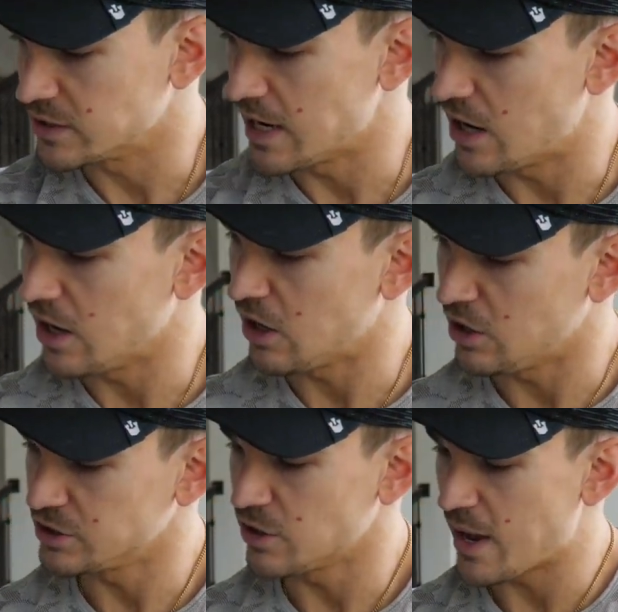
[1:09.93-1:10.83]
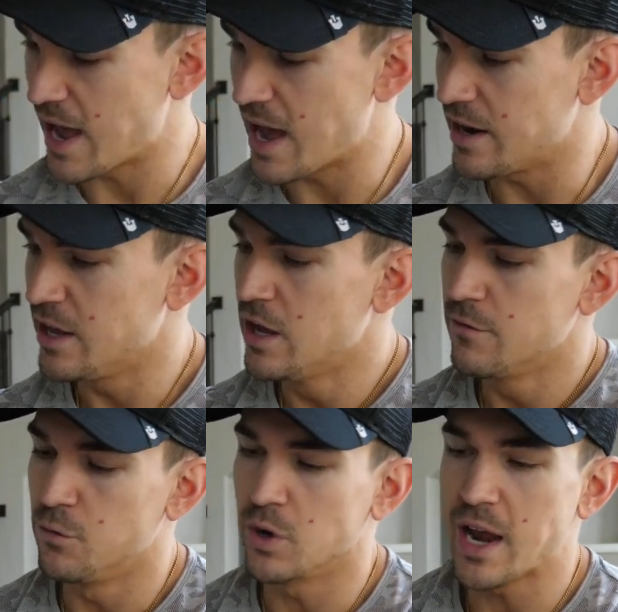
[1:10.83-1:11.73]
Now I also add
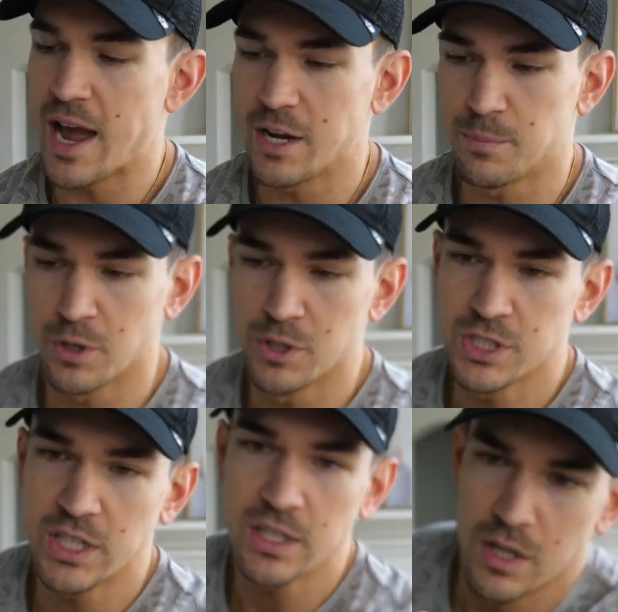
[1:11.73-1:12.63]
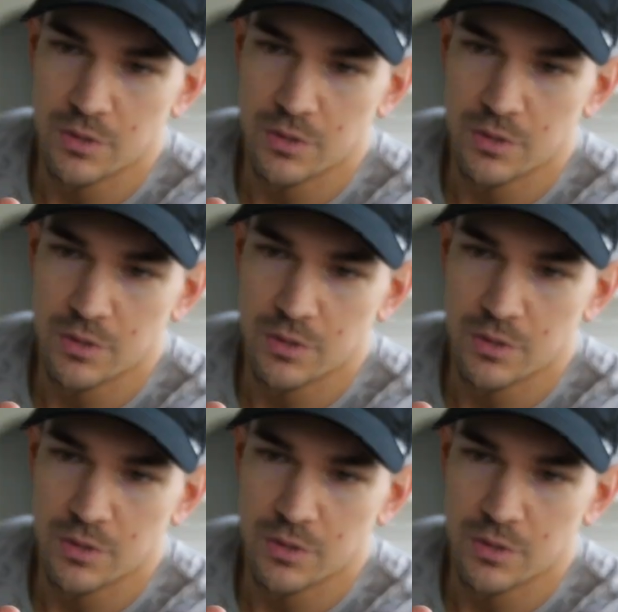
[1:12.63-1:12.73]
for added protein.